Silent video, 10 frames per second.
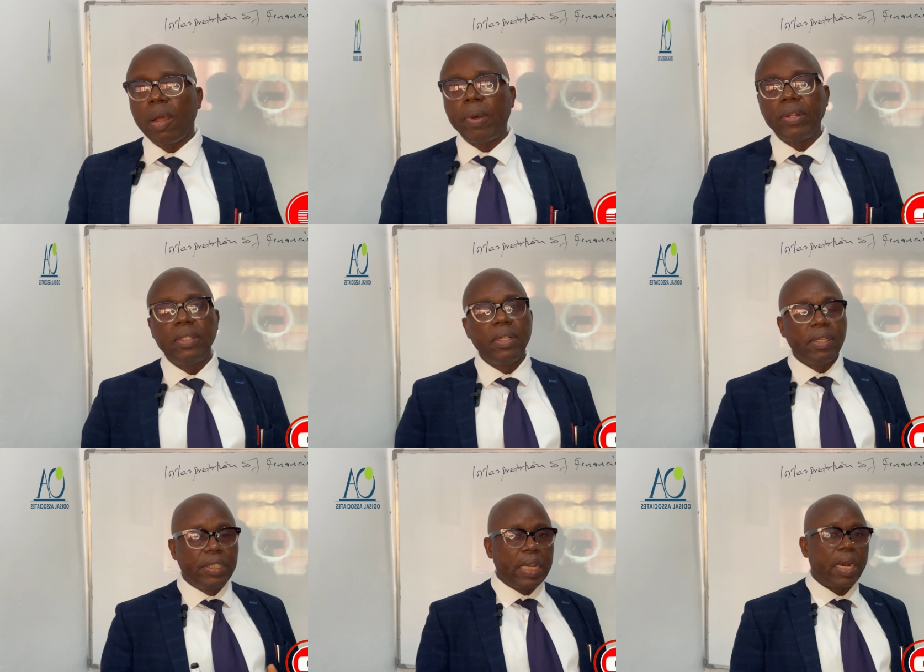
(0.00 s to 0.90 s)
about
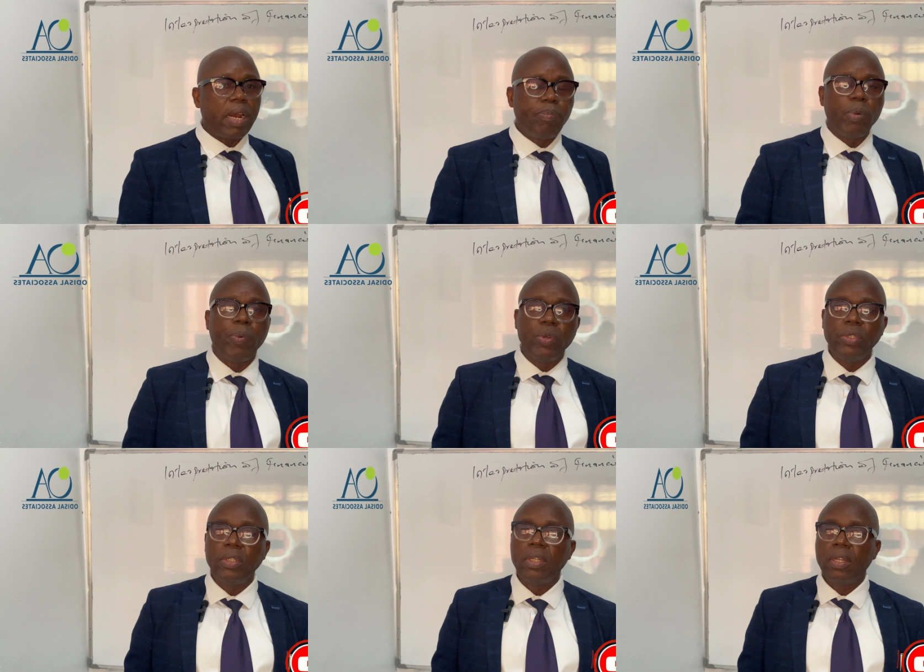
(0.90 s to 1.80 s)
general
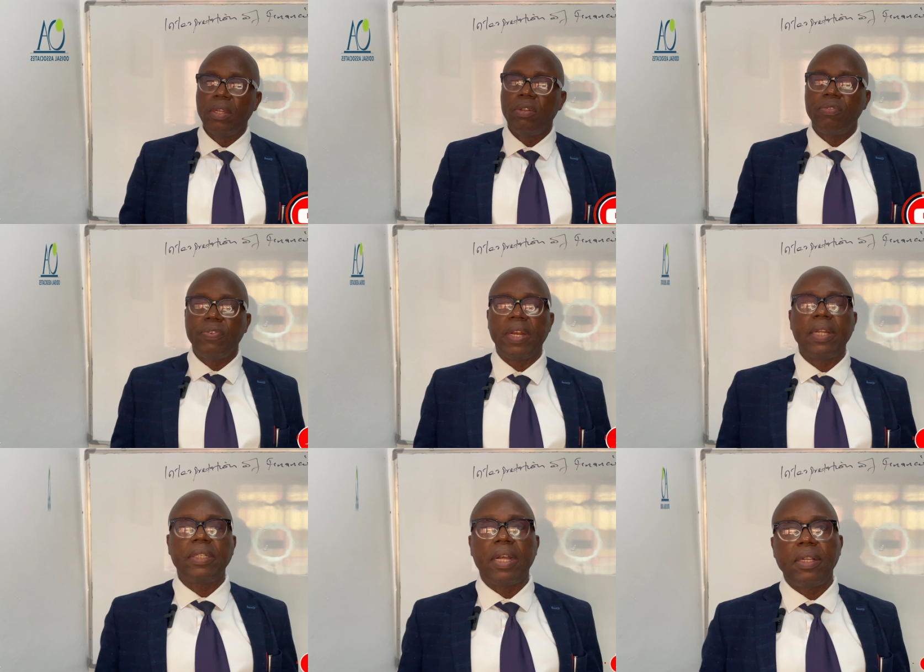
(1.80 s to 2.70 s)
purpose
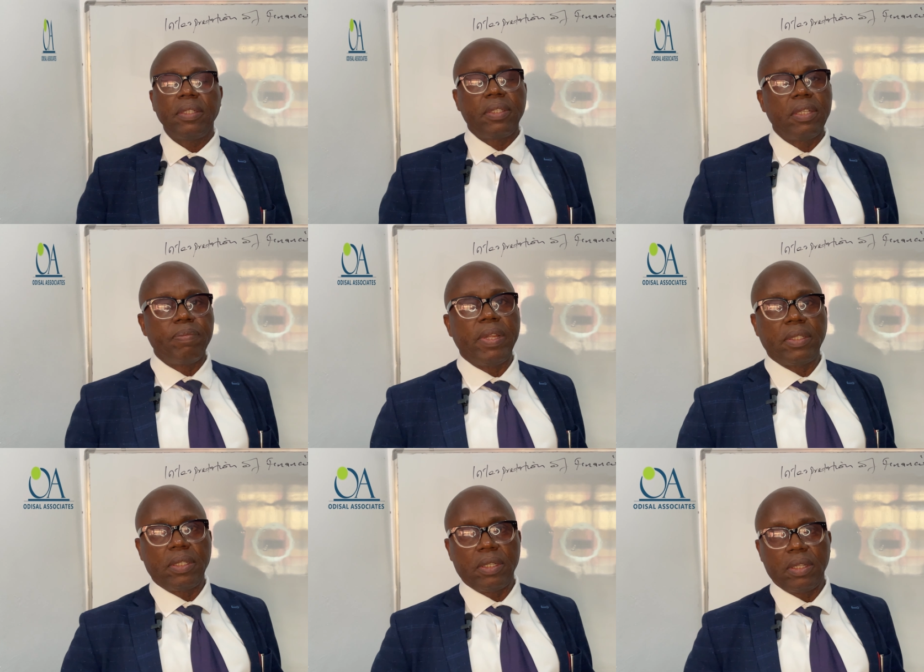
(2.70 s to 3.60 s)
financial statement.